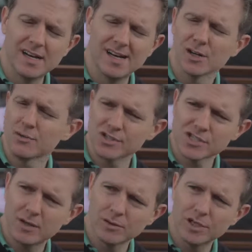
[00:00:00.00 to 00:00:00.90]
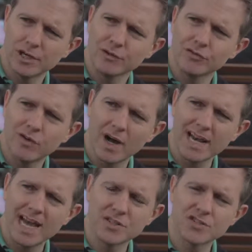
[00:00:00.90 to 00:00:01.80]
uh, across telco,
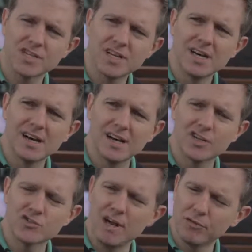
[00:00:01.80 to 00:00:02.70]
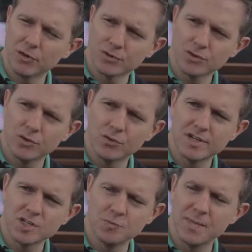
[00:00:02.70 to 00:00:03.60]
finance, travel and
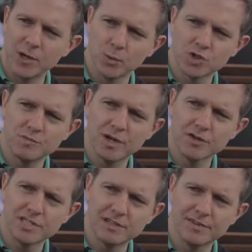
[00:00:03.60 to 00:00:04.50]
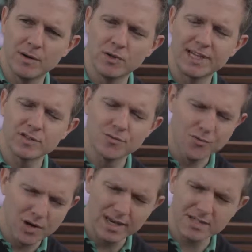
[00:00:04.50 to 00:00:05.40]
tourism, and automotive, and we're getting
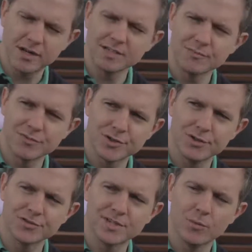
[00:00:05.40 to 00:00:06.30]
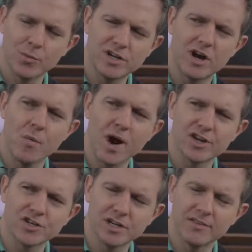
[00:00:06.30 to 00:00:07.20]
some really exciting results. And we can't wait
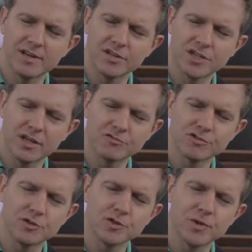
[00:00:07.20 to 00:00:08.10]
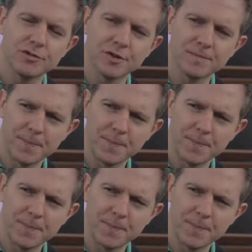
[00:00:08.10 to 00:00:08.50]
to share that share those results with you.